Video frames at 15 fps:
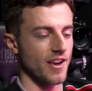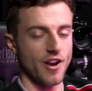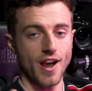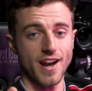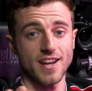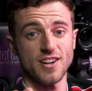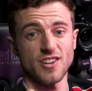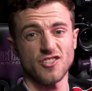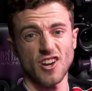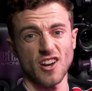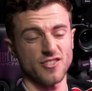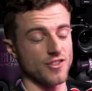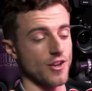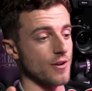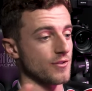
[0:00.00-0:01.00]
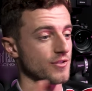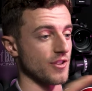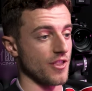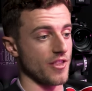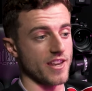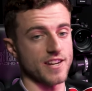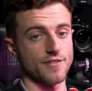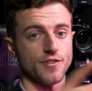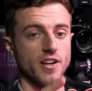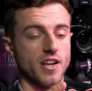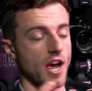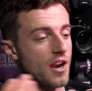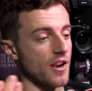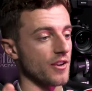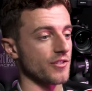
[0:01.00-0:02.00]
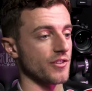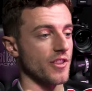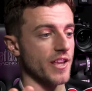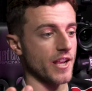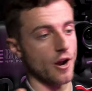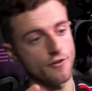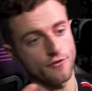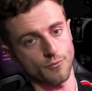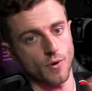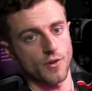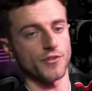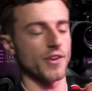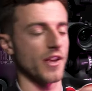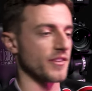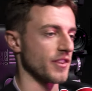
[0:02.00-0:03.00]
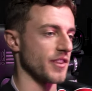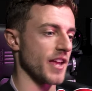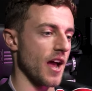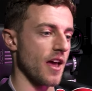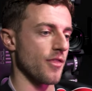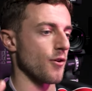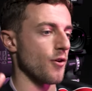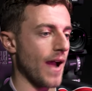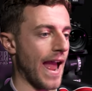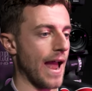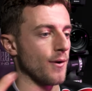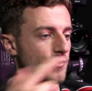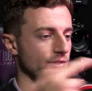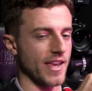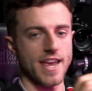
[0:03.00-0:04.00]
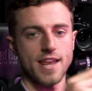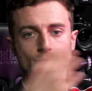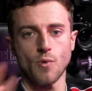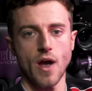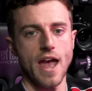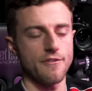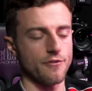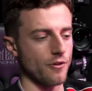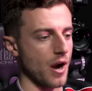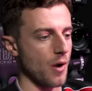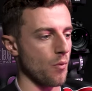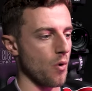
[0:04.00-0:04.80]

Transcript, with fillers: and I can adjust those so that they're different colors, so they go from one side to the other, out to in, whatever I